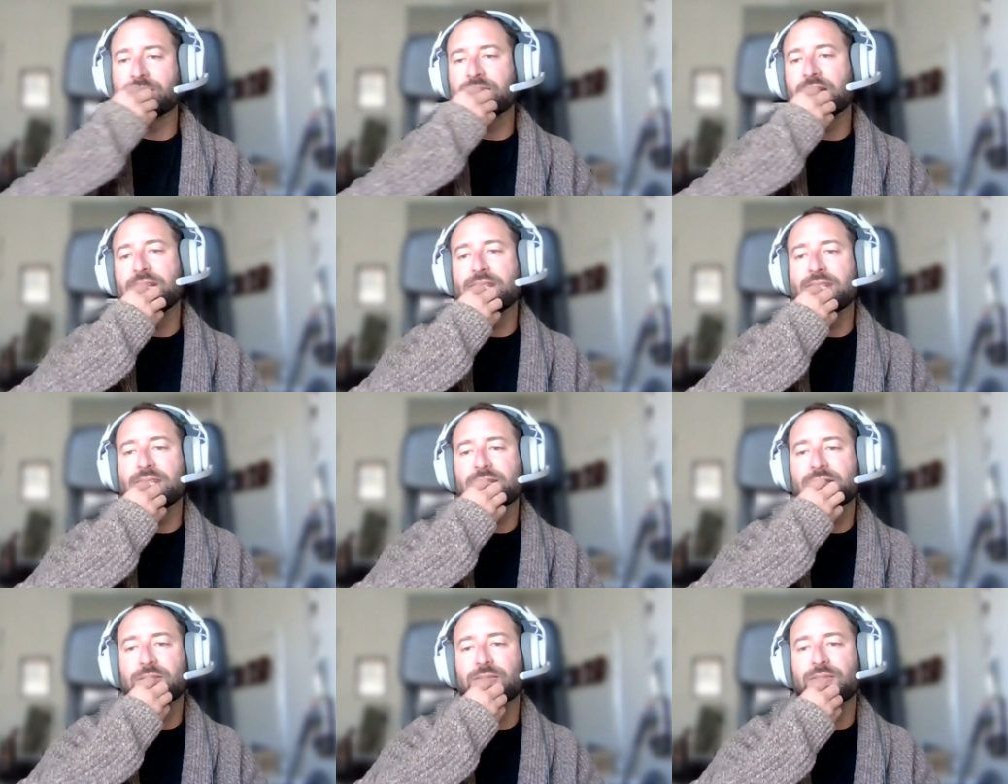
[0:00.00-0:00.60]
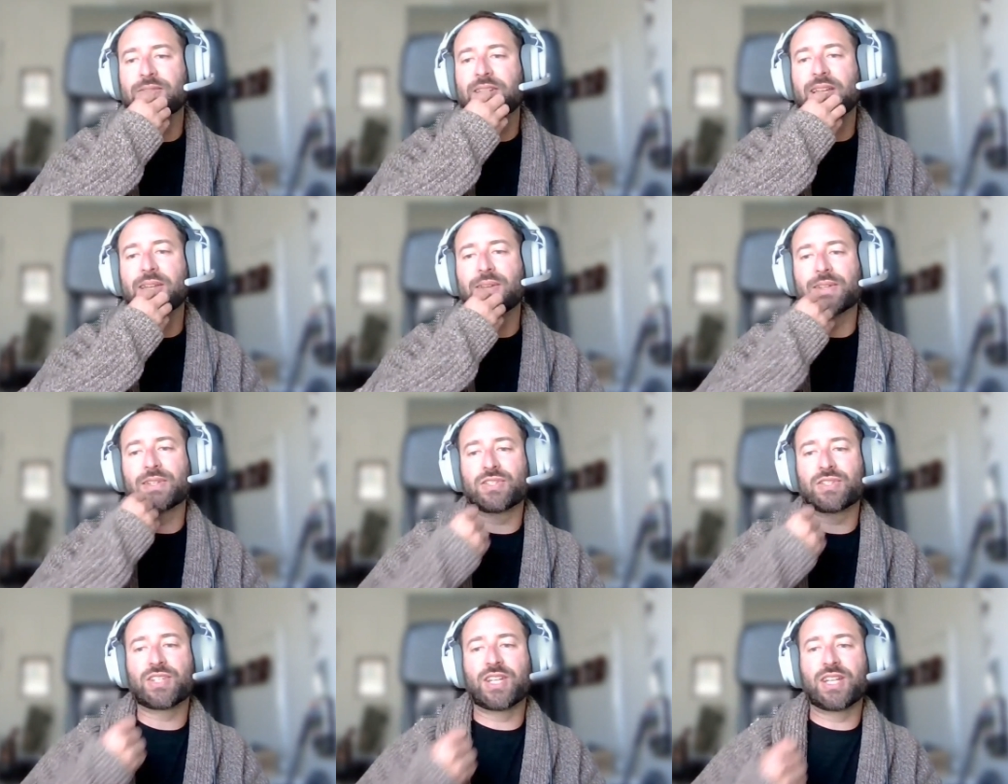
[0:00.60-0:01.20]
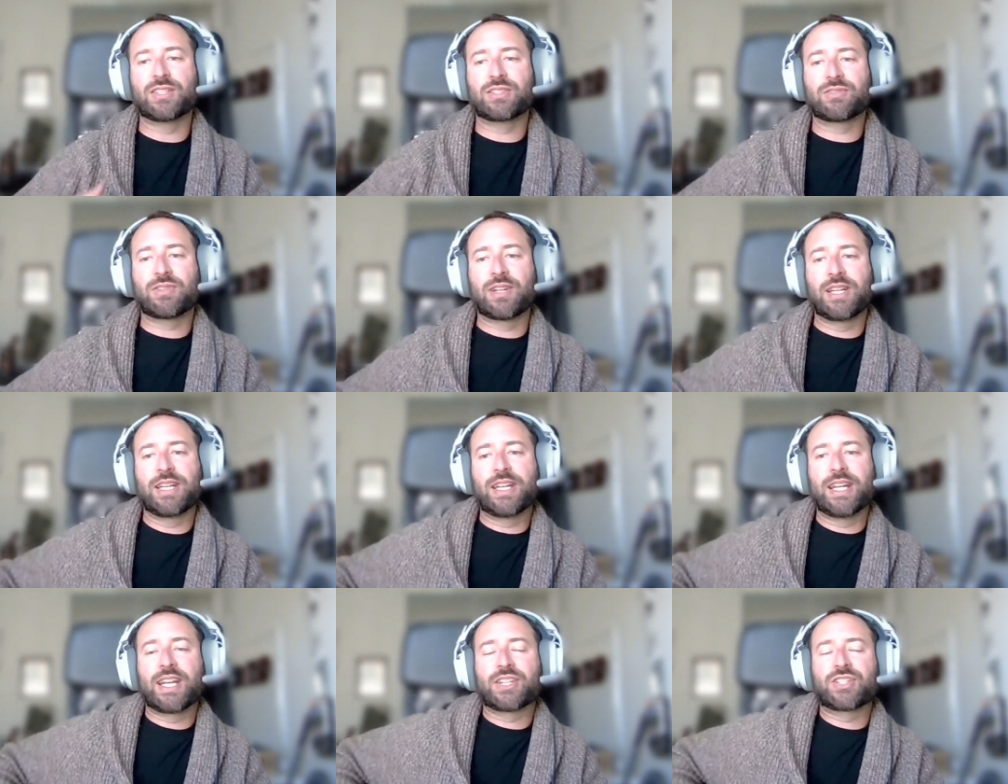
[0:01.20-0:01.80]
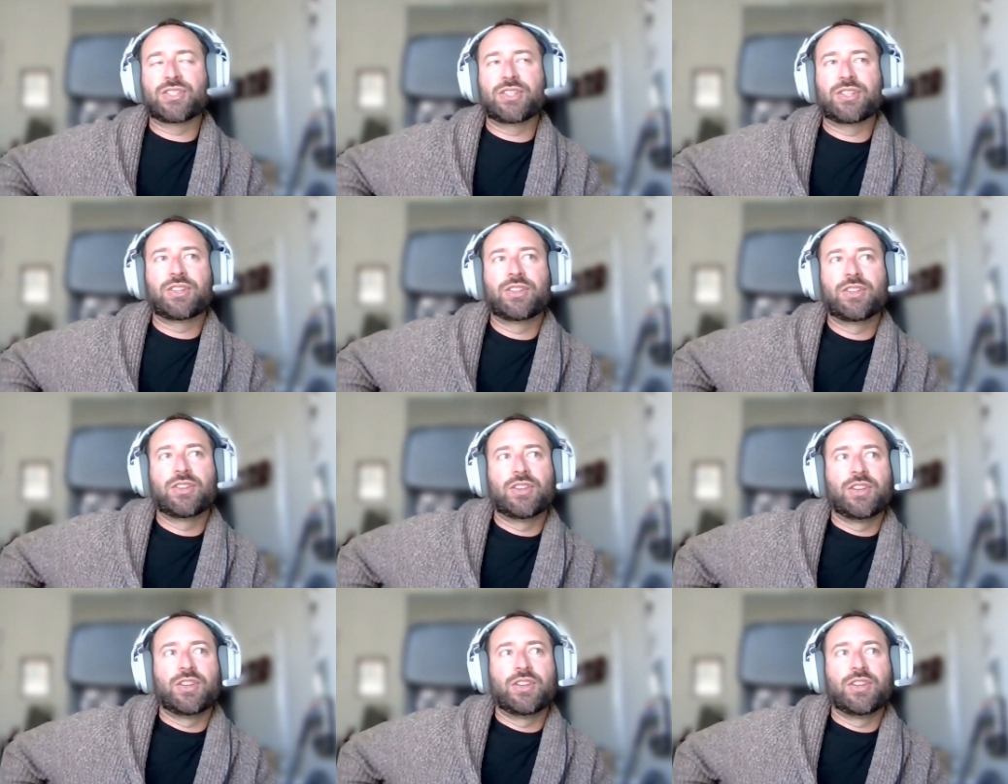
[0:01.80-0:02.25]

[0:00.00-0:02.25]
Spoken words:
tied into a value exchange, right? An action.